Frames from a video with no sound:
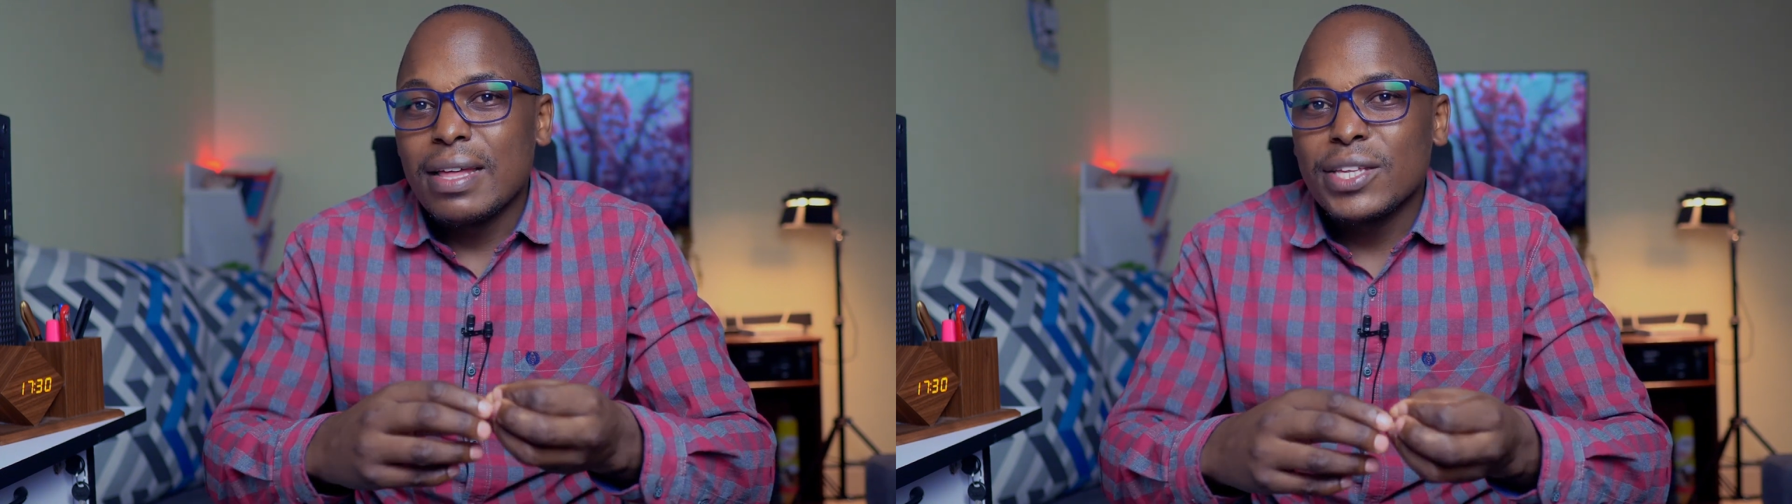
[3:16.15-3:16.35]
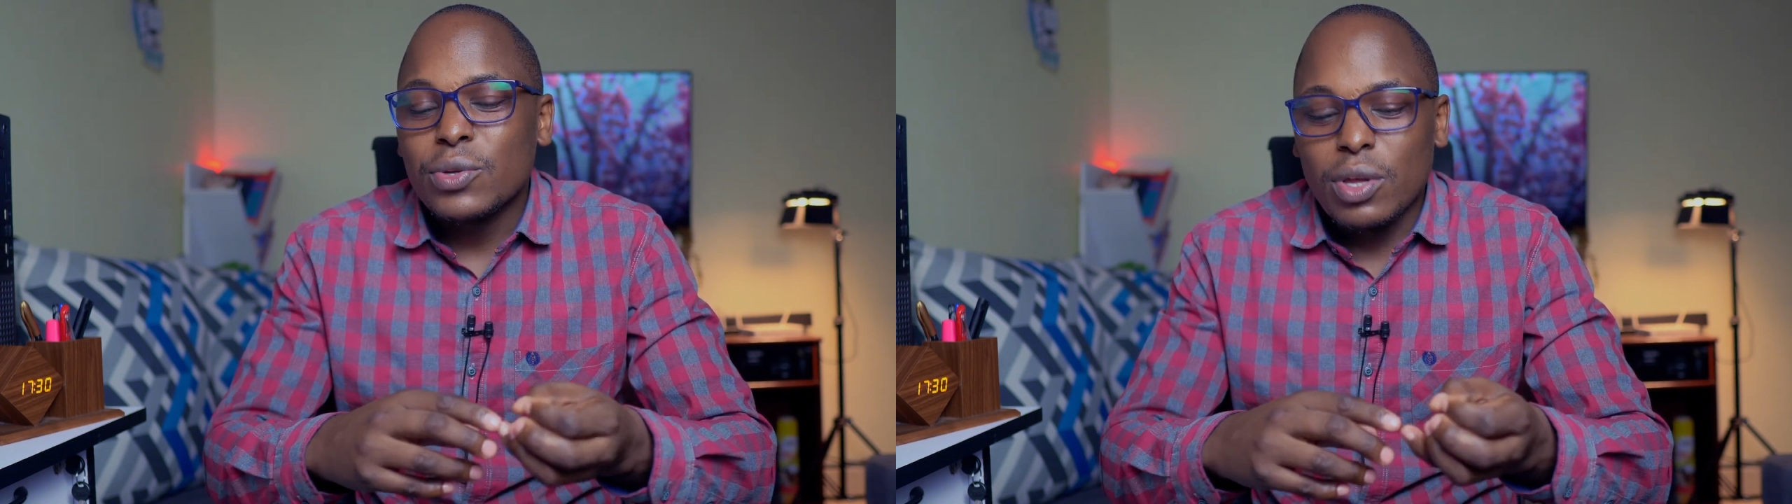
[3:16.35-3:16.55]

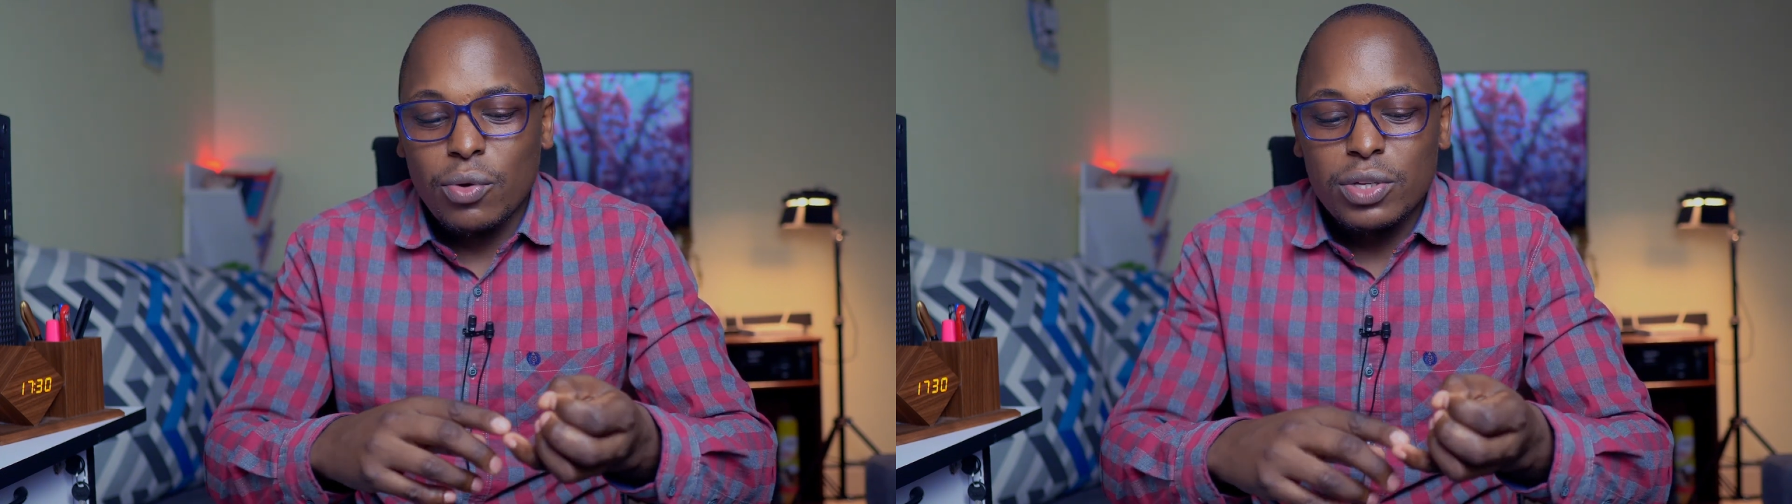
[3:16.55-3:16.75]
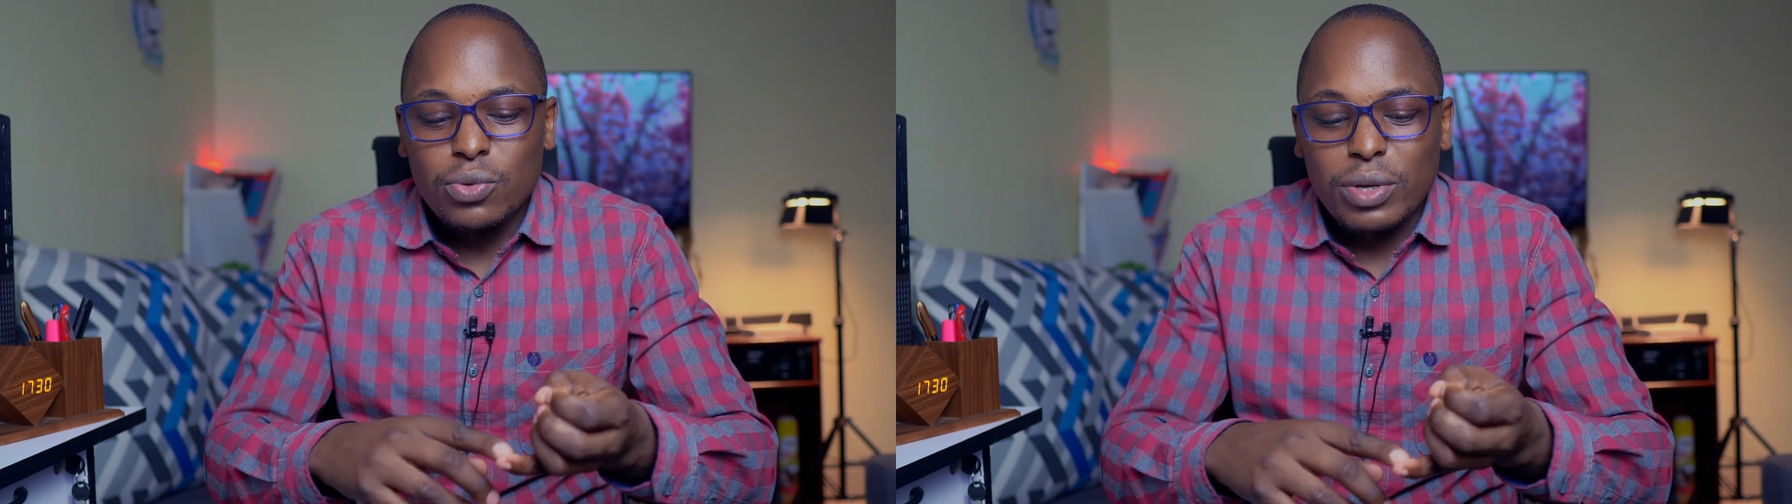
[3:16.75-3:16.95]
and that's why you're
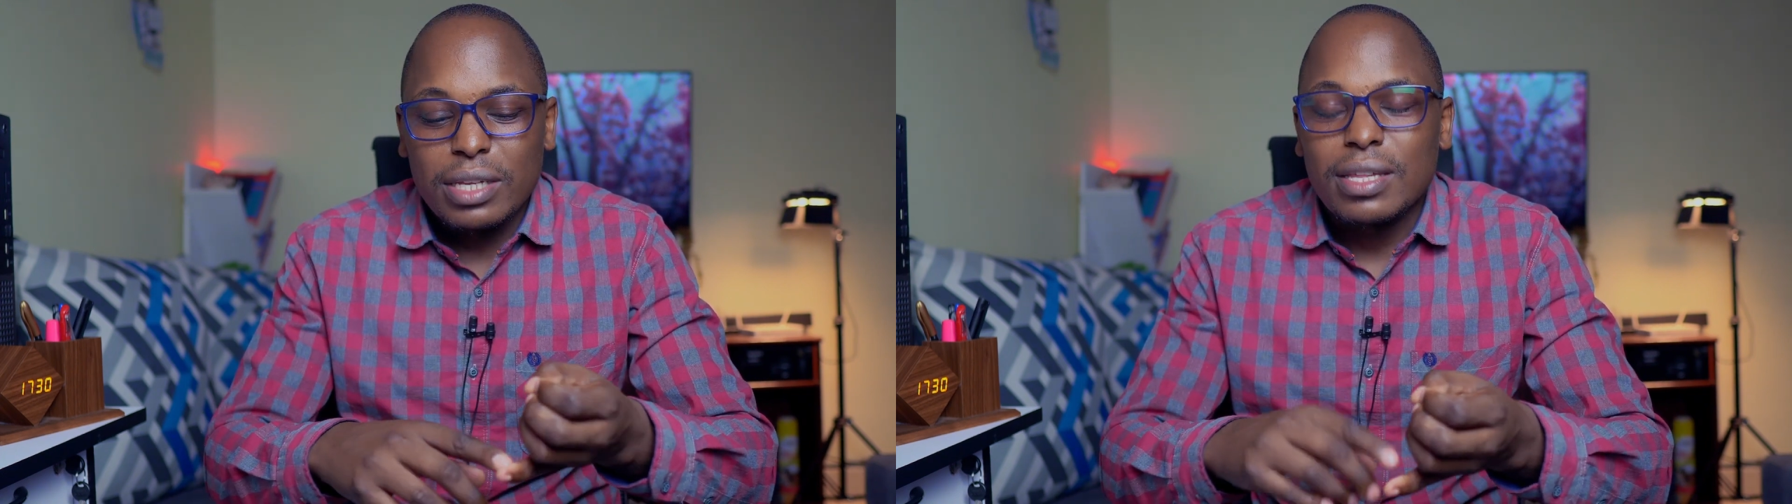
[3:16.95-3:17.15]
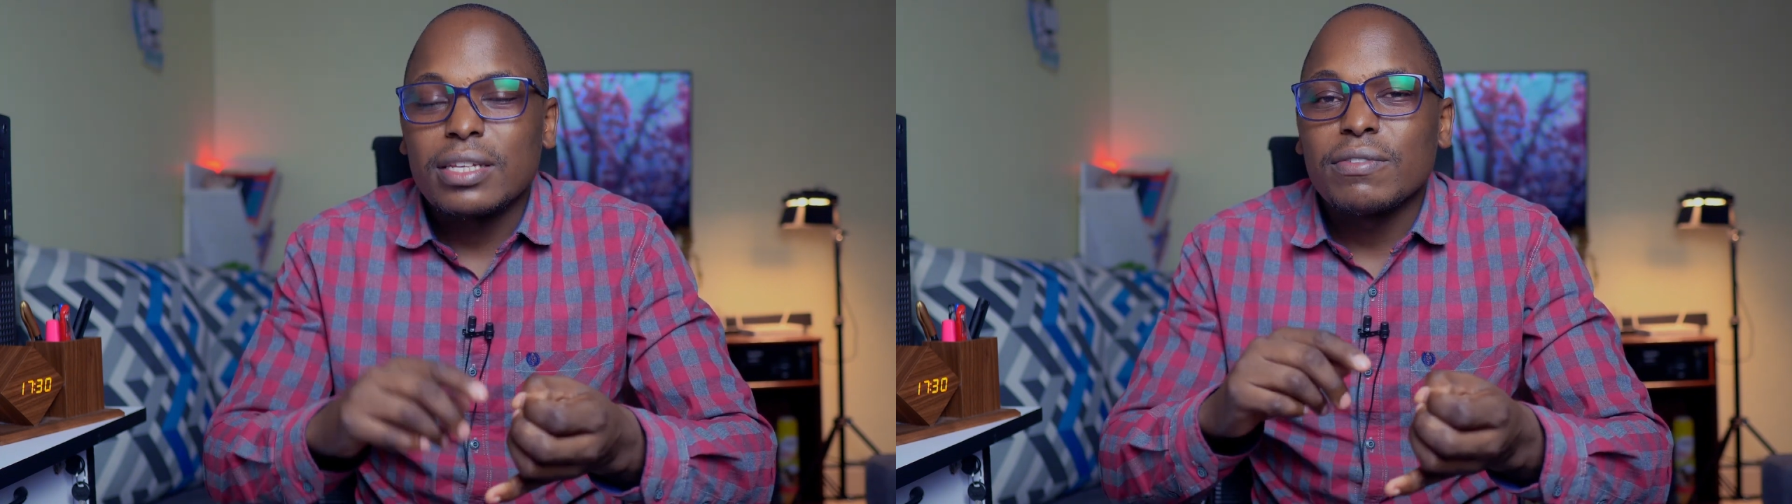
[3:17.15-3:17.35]
going to get that